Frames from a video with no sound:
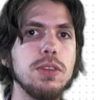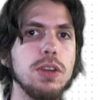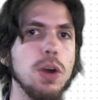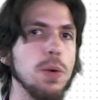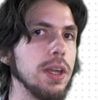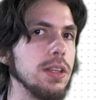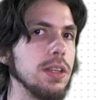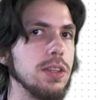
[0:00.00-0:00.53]

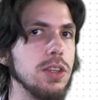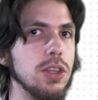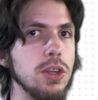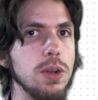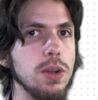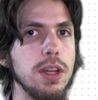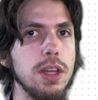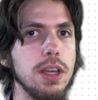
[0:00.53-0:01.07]
going into
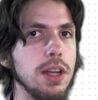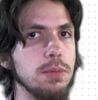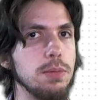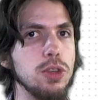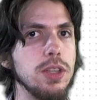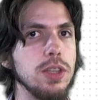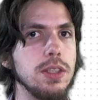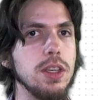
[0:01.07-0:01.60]
Unity and I'm
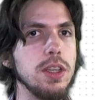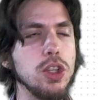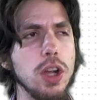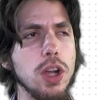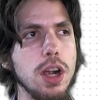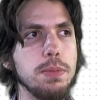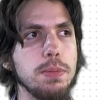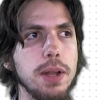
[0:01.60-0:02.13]
using C#
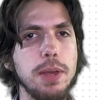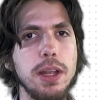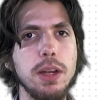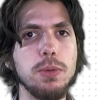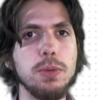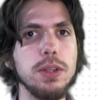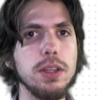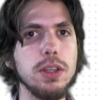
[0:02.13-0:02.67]
and I'm
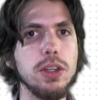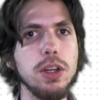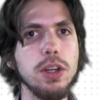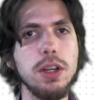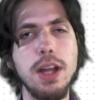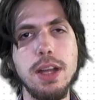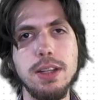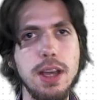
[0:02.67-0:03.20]
getting really
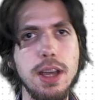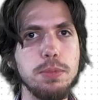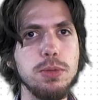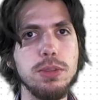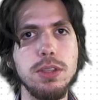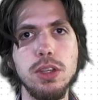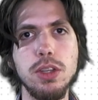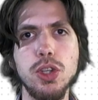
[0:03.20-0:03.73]
good and adept
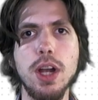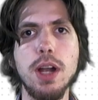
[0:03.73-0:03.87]
with C#,